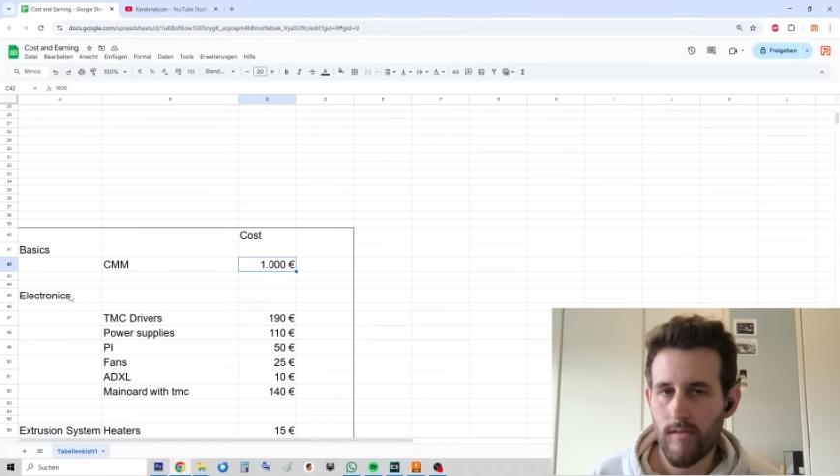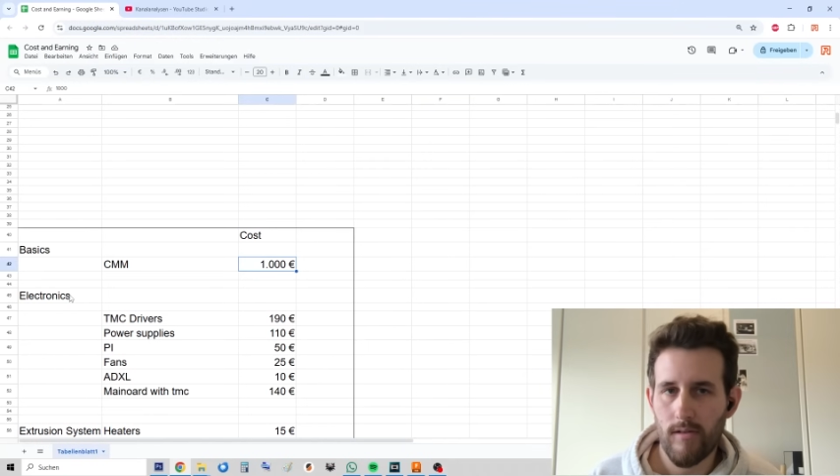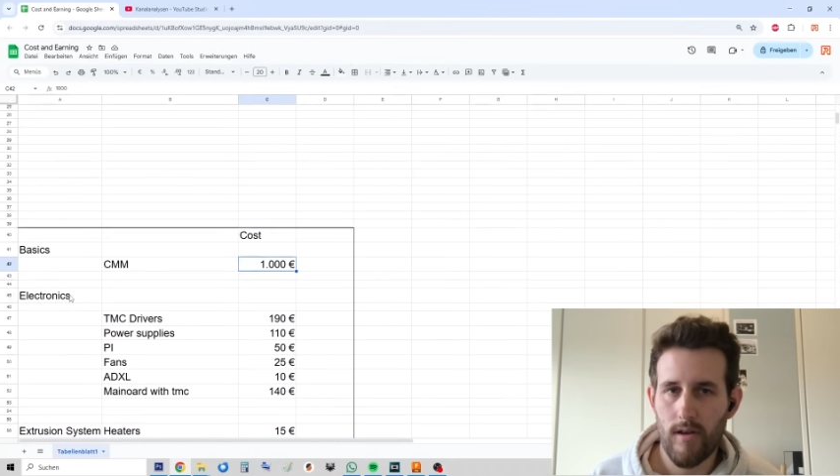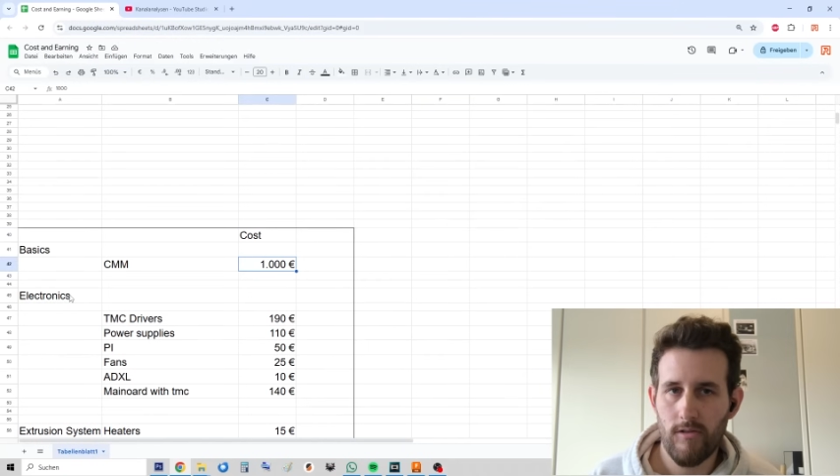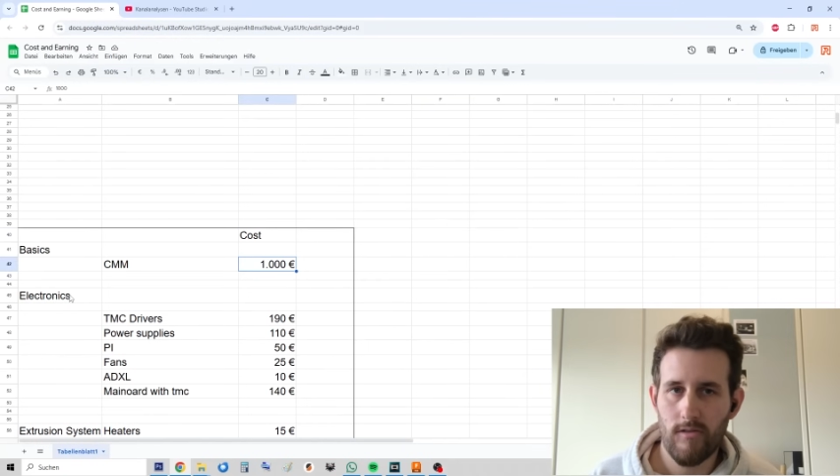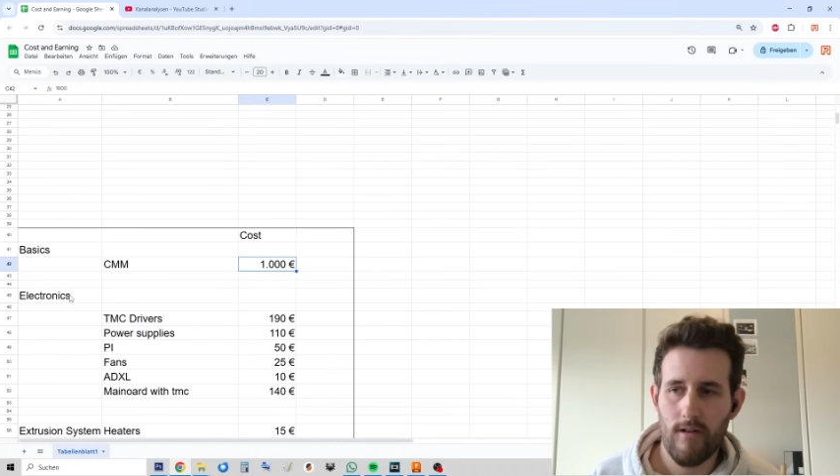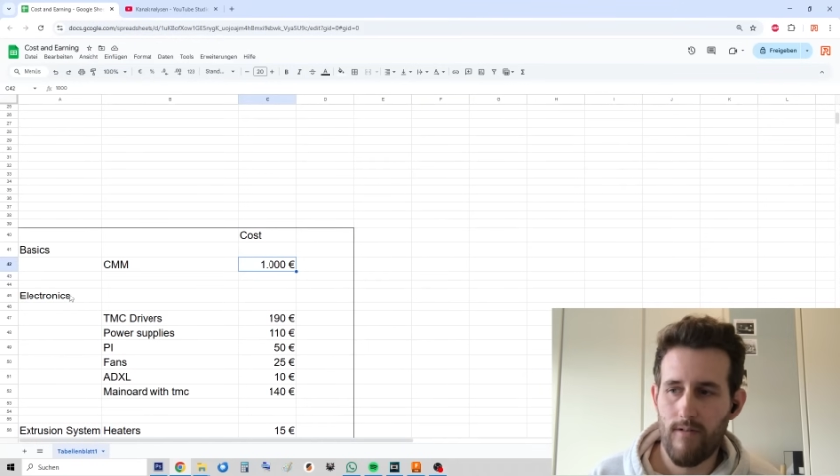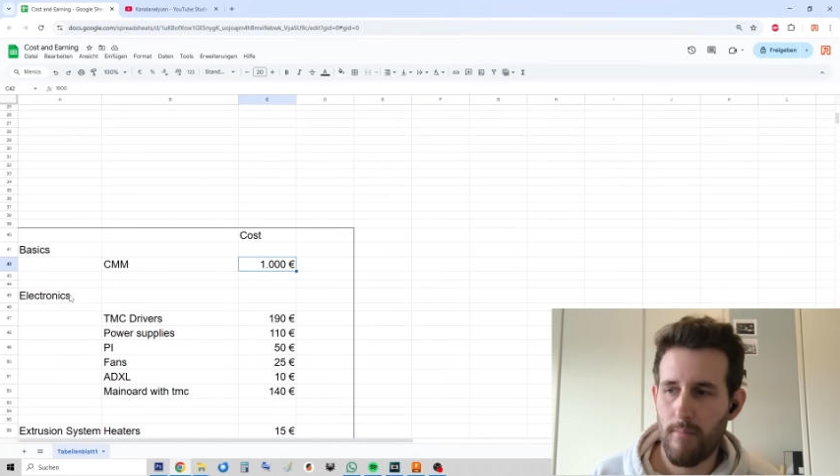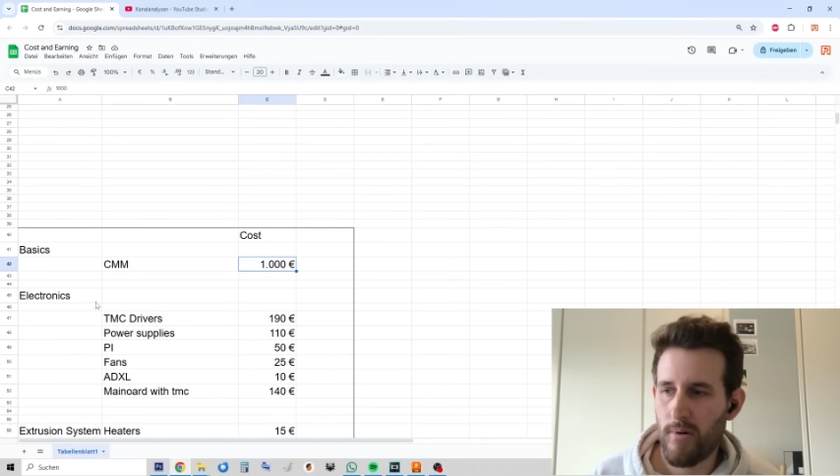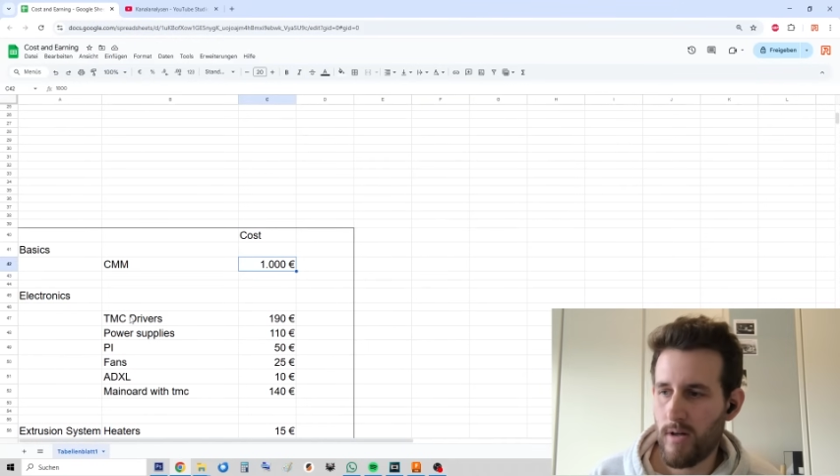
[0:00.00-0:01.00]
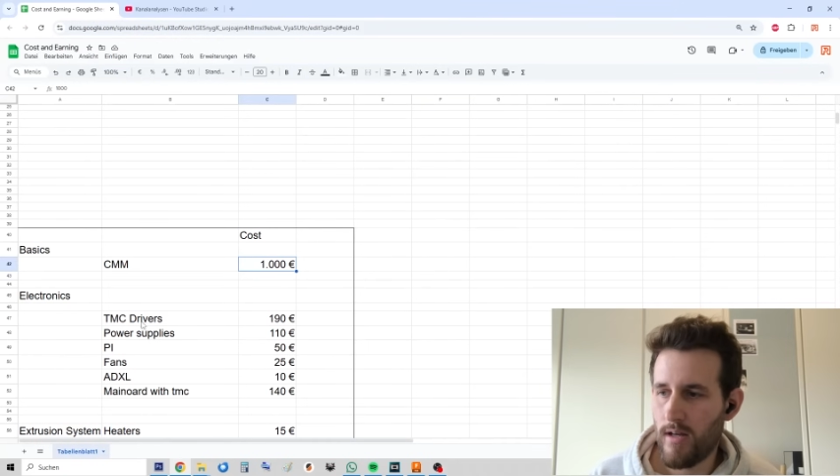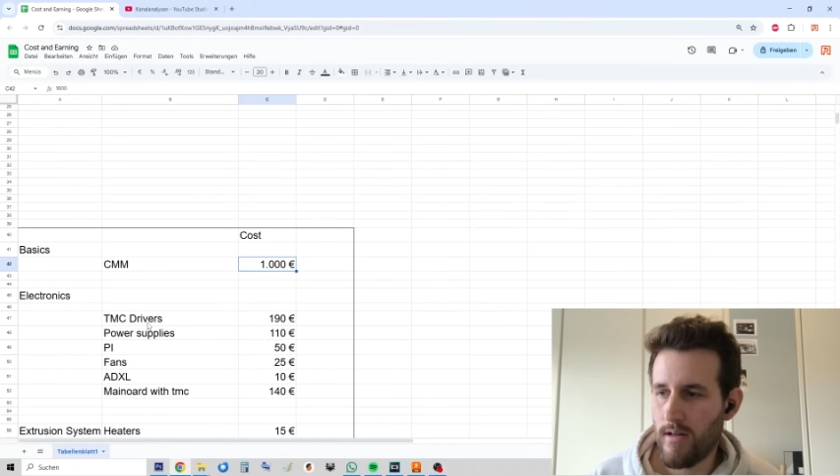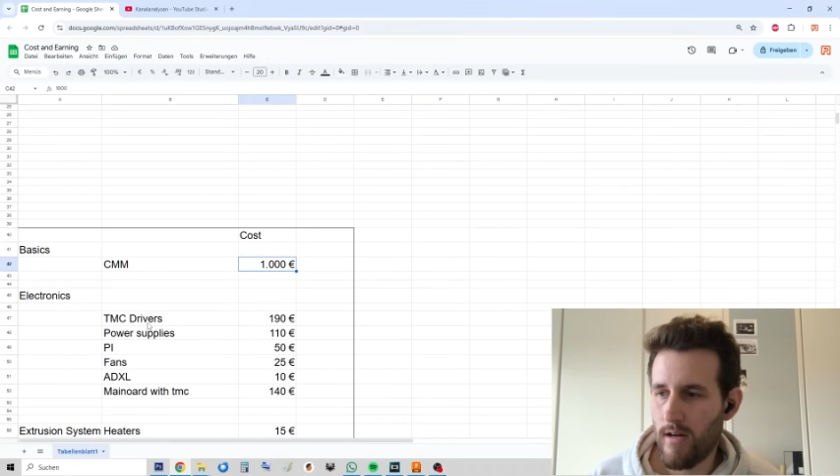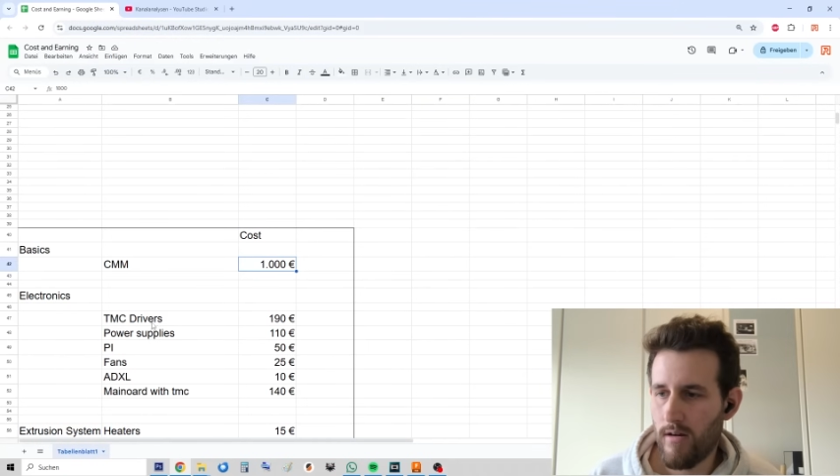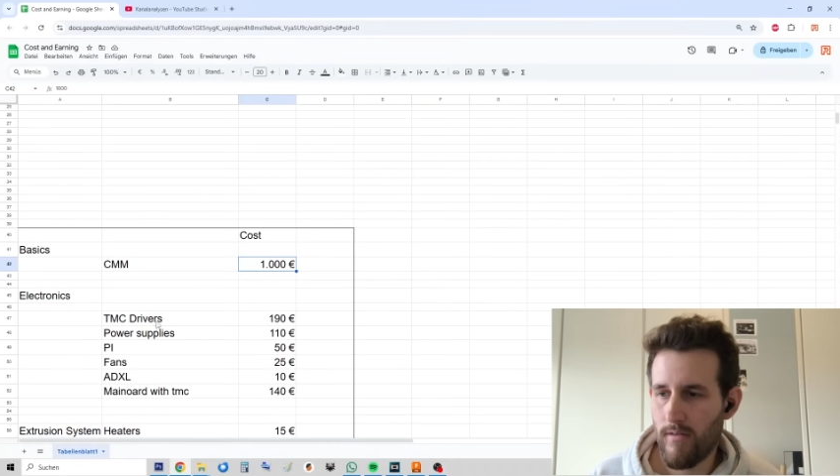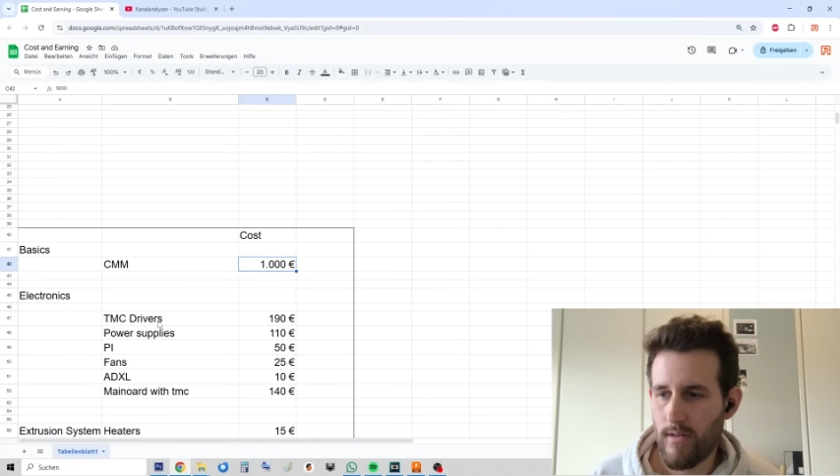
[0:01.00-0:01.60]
stuff I put in here.